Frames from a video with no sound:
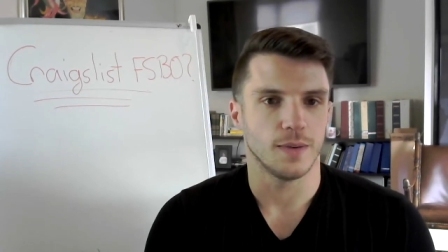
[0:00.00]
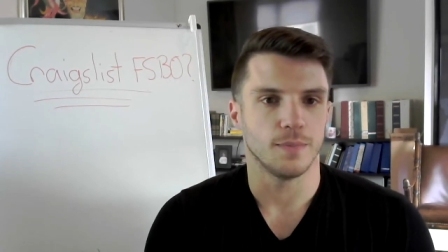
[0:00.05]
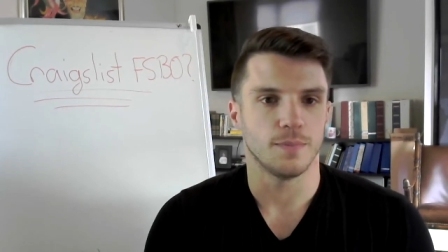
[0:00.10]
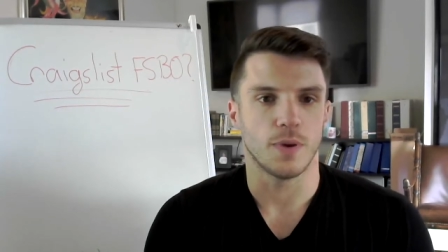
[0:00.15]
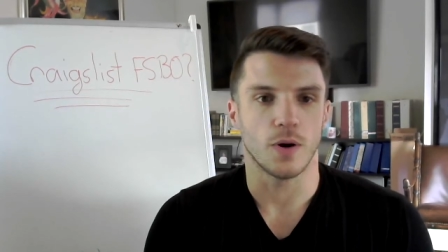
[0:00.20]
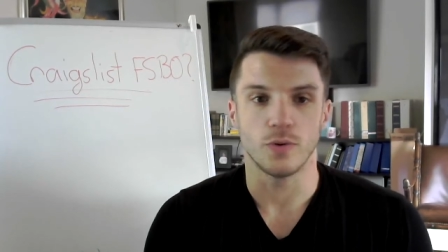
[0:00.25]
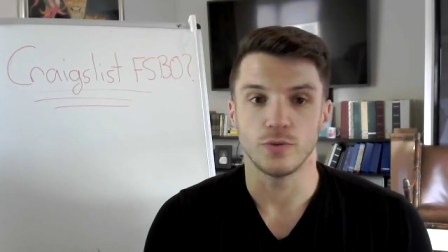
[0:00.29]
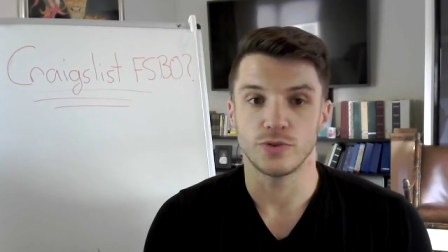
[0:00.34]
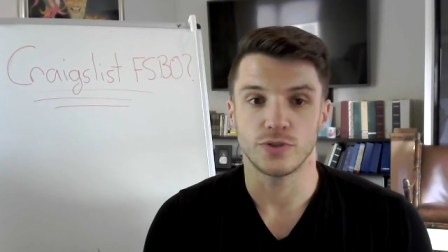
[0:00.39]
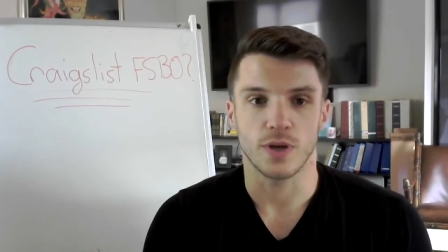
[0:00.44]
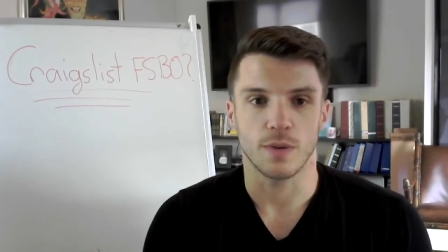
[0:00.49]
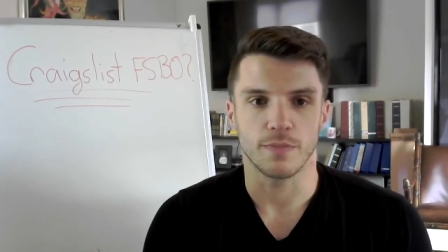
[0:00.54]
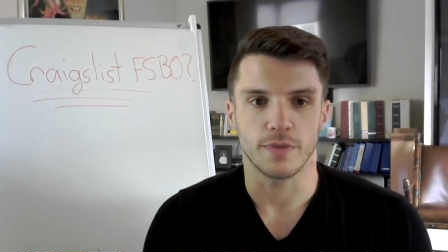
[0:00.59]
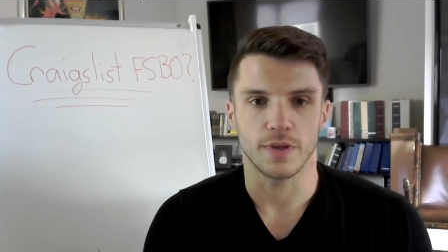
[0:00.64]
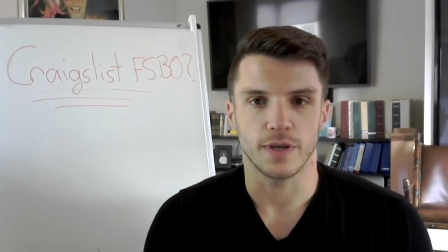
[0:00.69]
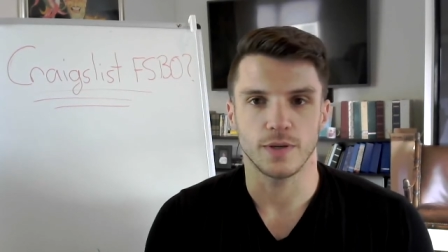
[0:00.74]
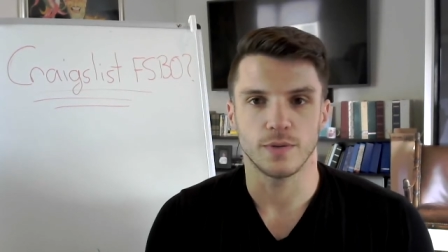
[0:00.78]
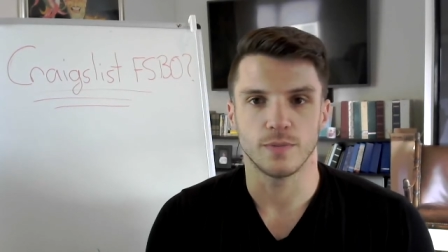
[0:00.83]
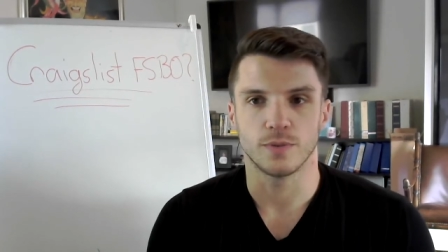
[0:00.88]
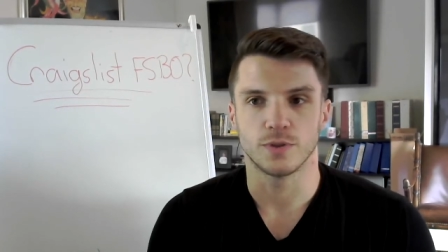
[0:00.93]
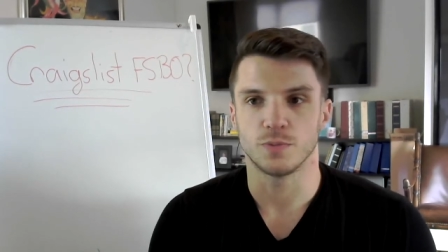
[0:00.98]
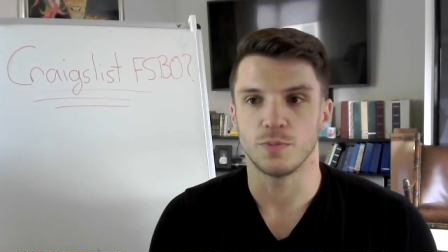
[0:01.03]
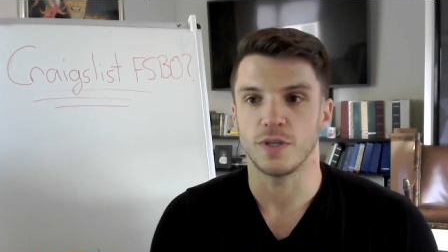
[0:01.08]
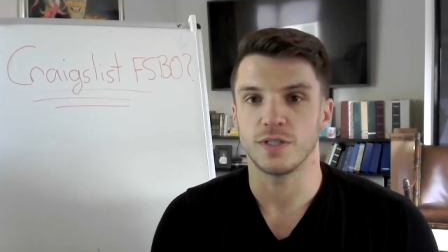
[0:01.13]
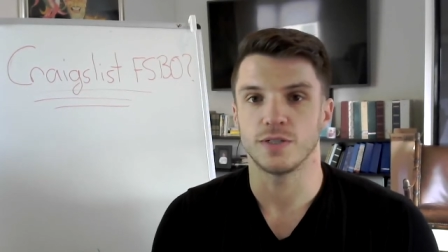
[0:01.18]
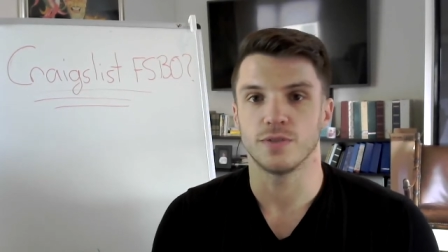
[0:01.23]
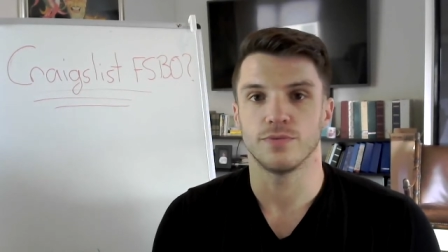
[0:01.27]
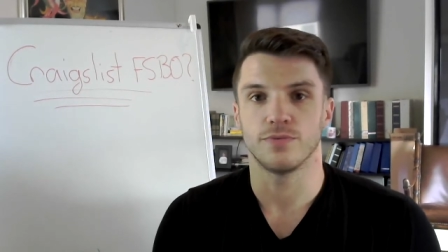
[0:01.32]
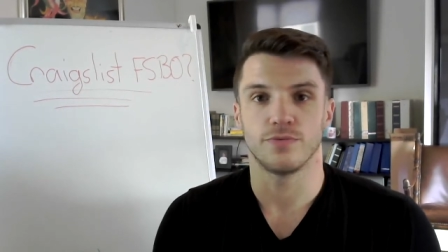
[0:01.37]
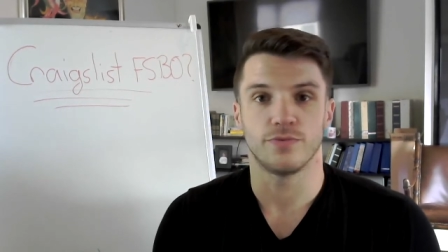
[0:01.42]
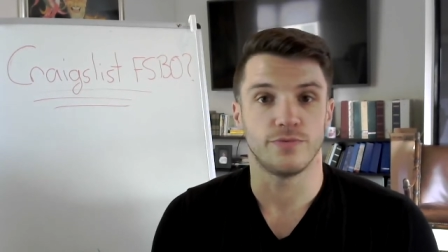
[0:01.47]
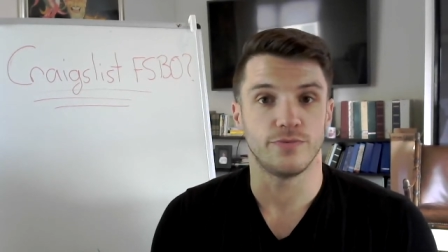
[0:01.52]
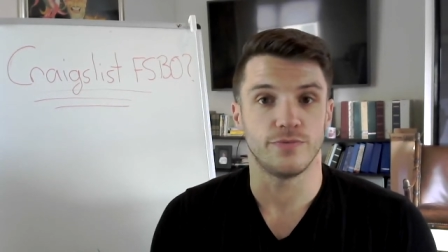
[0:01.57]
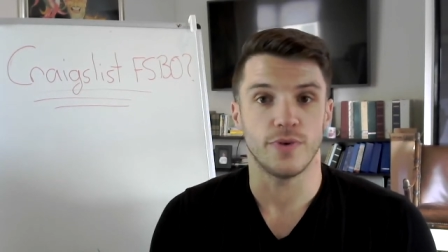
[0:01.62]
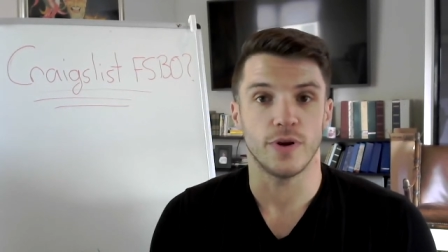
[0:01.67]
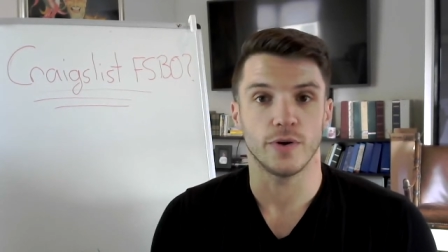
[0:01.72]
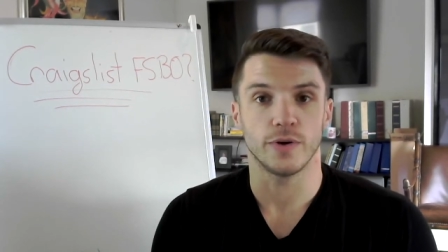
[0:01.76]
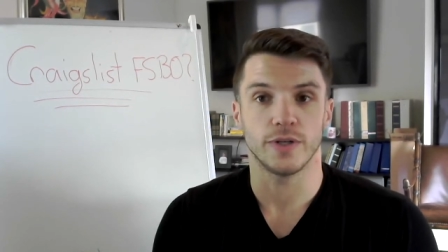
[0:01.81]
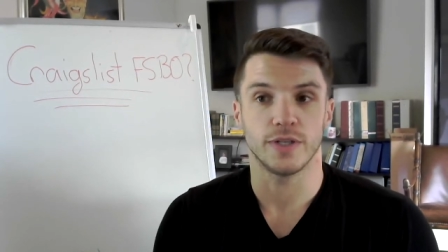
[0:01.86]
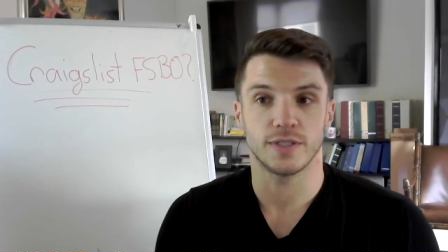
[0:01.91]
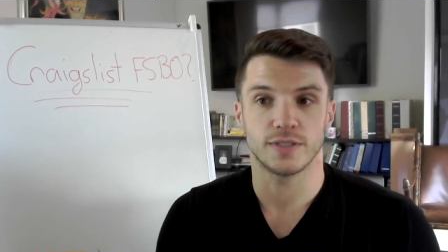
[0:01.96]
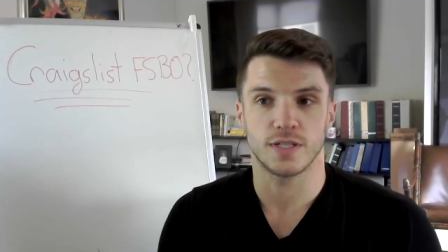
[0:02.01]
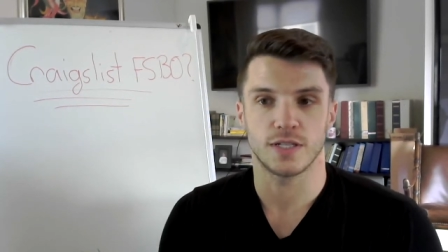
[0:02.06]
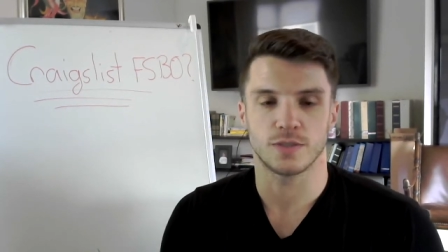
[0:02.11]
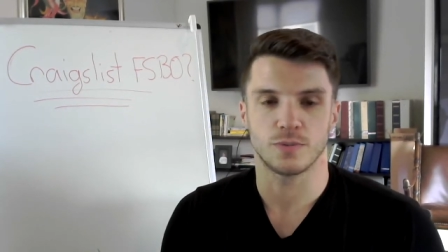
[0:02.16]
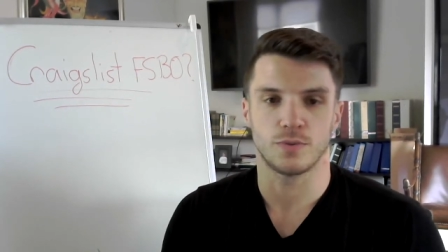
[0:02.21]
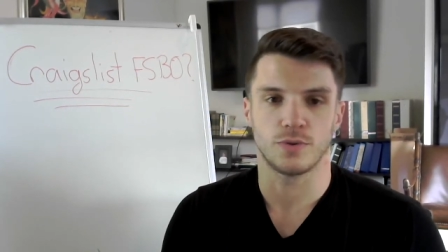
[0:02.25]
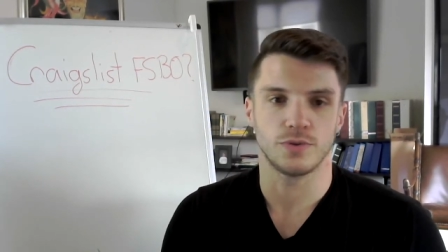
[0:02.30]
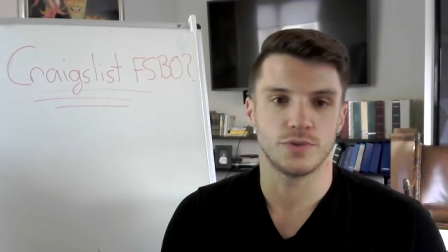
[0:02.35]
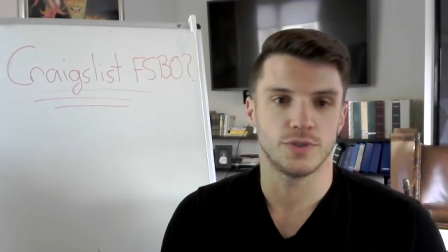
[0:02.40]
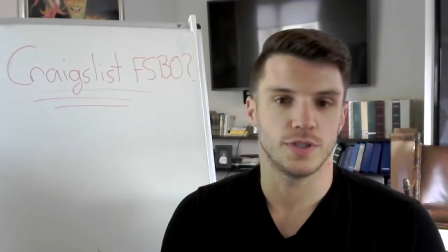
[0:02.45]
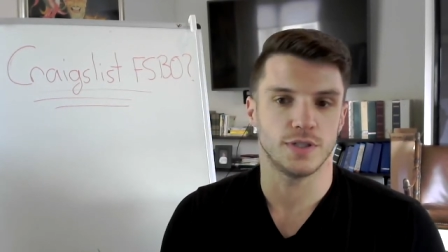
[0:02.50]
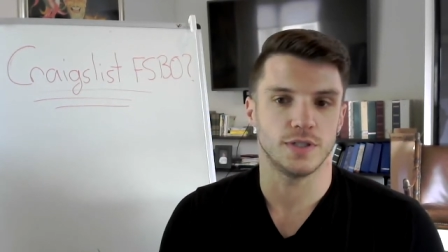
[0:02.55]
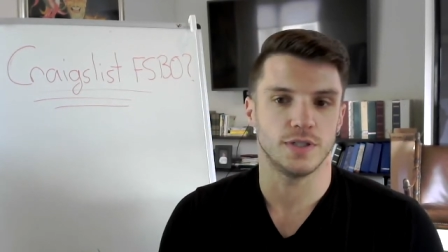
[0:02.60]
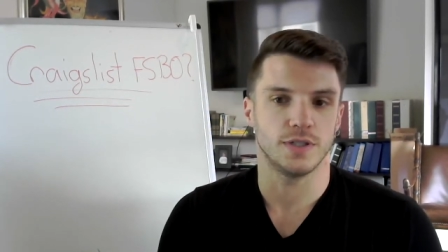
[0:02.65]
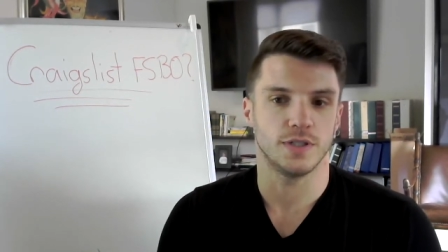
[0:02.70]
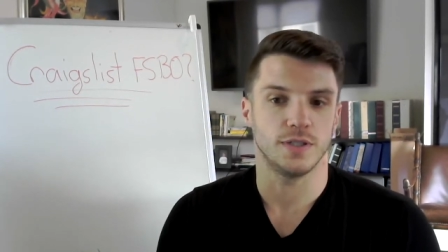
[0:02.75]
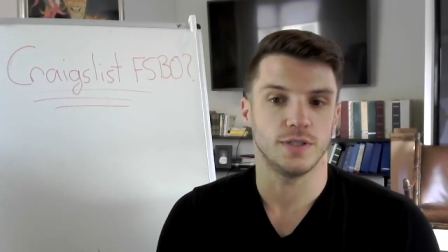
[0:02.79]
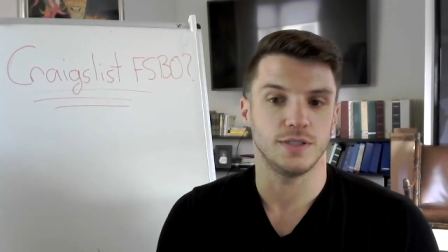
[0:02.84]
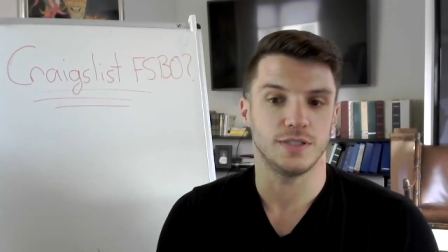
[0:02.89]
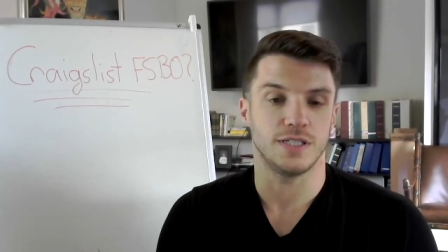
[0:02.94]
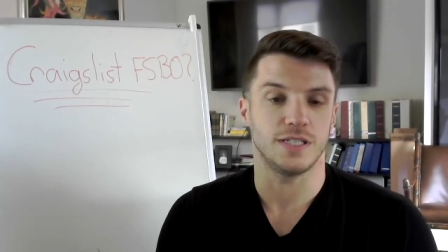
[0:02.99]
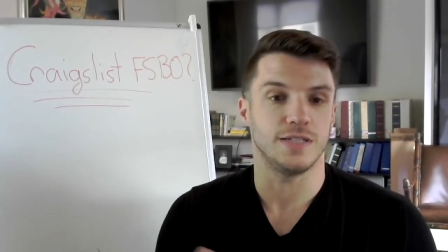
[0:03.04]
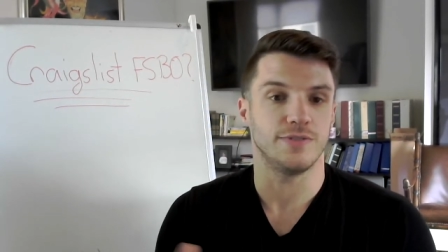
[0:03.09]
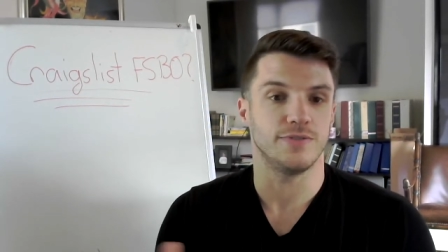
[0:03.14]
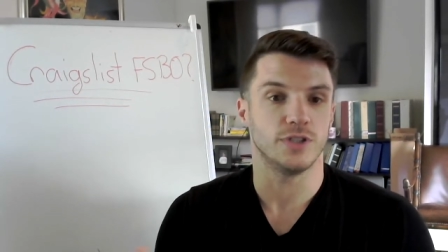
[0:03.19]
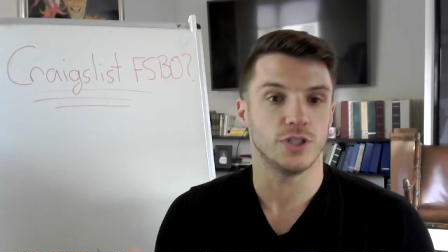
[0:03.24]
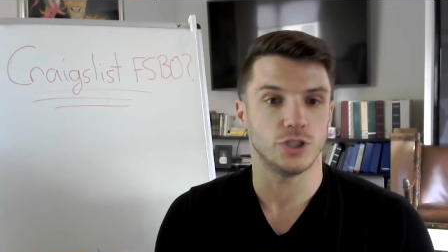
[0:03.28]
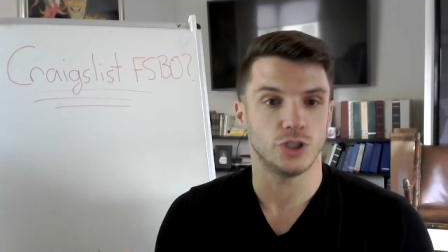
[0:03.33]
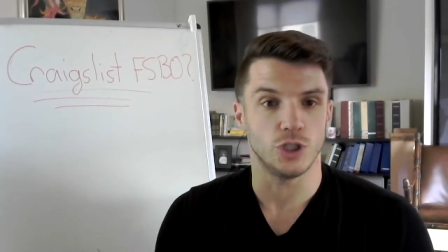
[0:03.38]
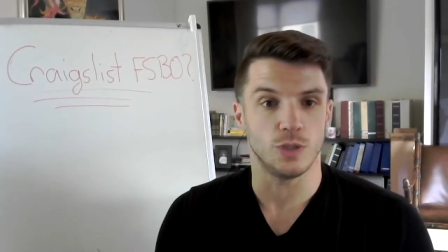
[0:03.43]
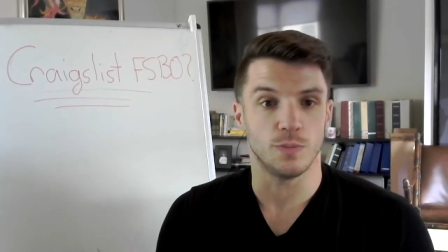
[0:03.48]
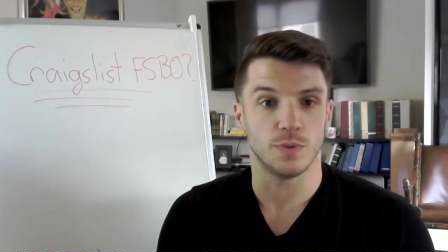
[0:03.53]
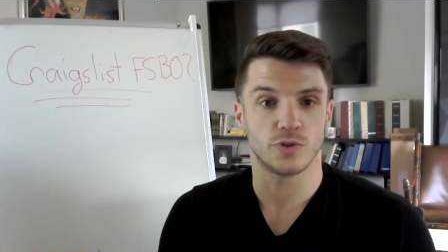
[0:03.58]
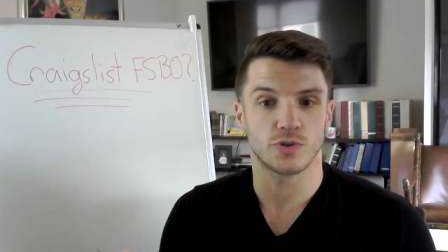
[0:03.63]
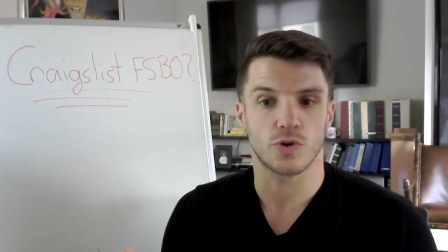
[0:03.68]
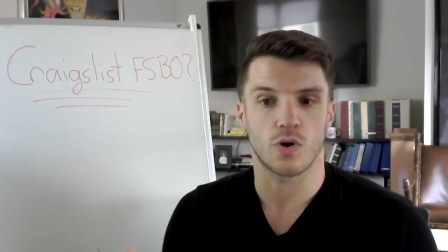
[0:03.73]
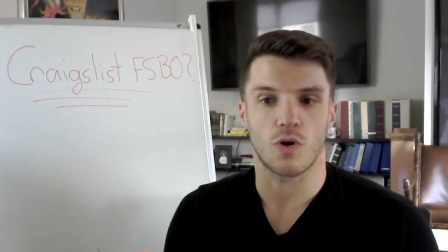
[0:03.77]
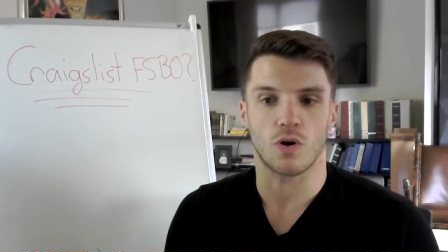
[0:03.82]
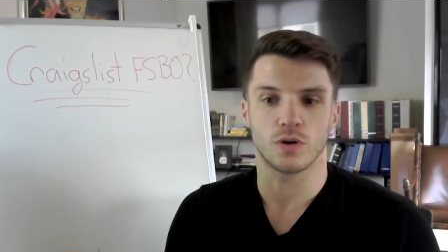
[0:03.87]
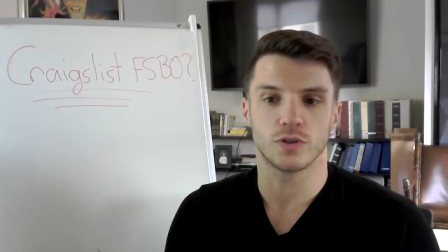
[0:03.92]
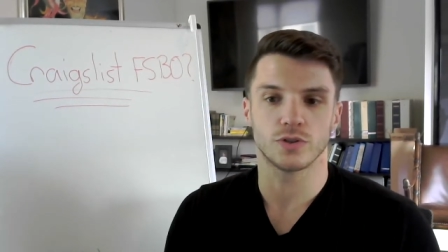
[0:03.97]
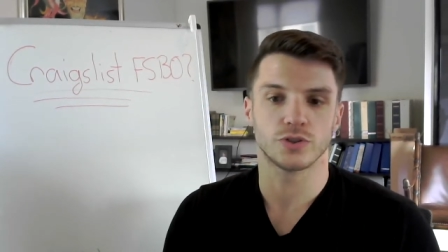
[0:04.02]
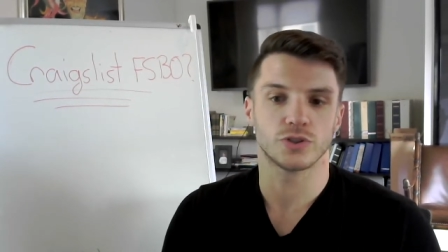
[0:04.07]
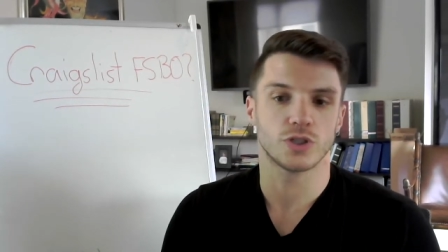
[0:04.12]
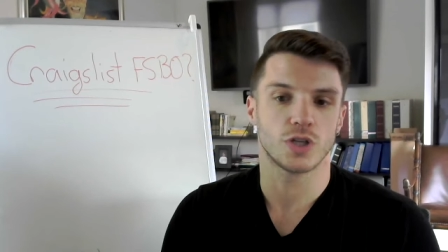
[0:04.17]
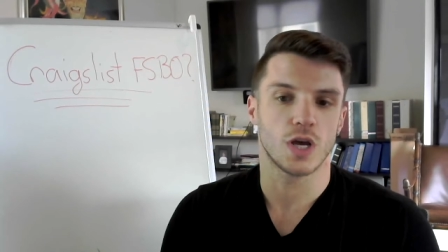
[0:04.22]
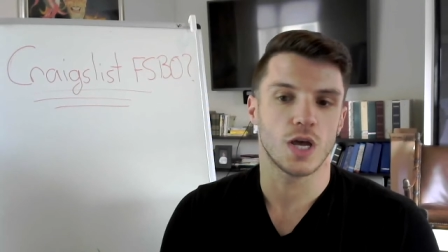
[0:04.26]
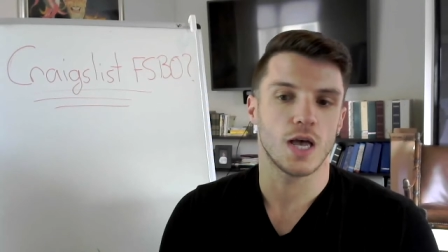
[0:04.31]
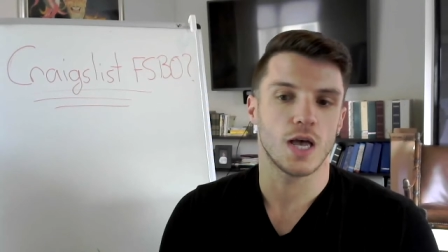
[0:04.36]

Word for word: post something, which makes it very accessible to, to even the cheapest cars.